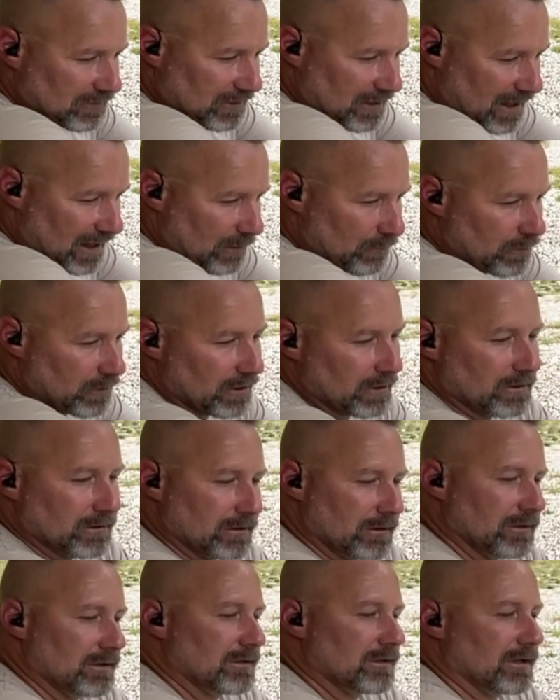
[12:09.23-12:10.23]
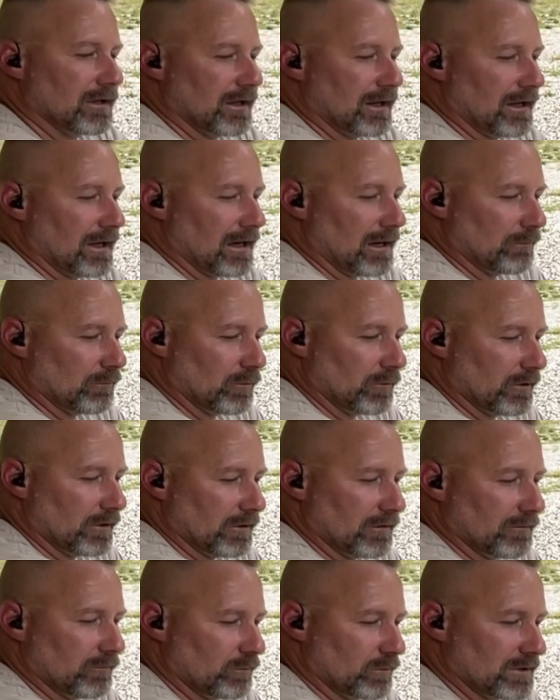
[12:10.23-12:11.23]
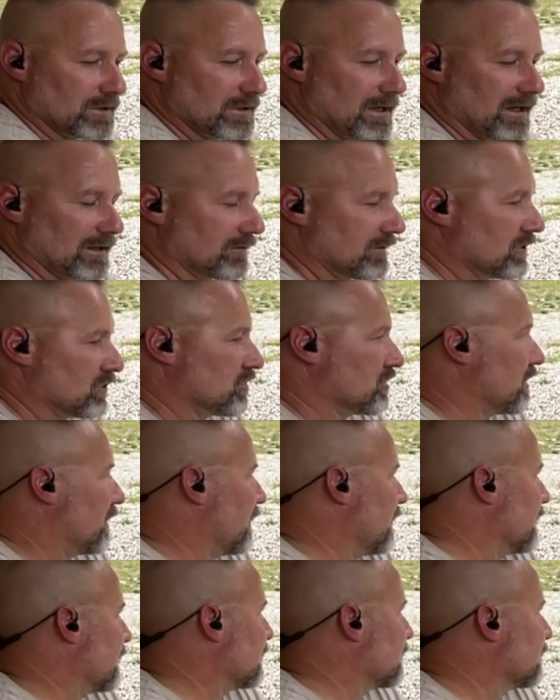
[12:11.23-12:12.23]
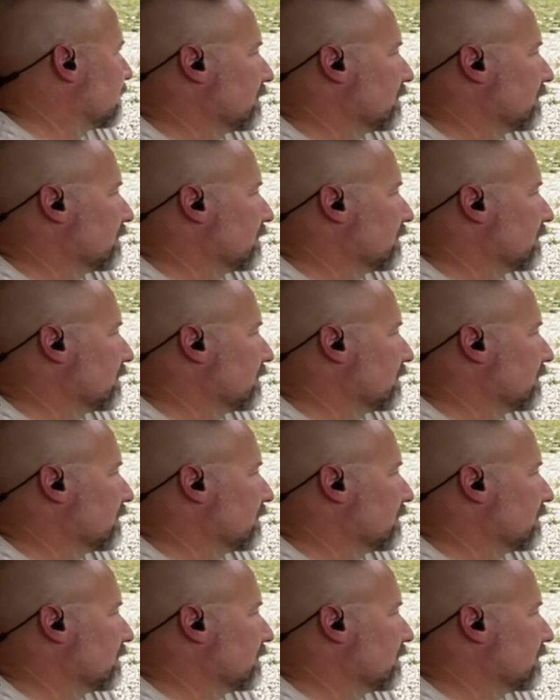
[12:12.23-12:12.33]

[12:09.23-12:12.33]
the camera, and I'm gonna retake this shot,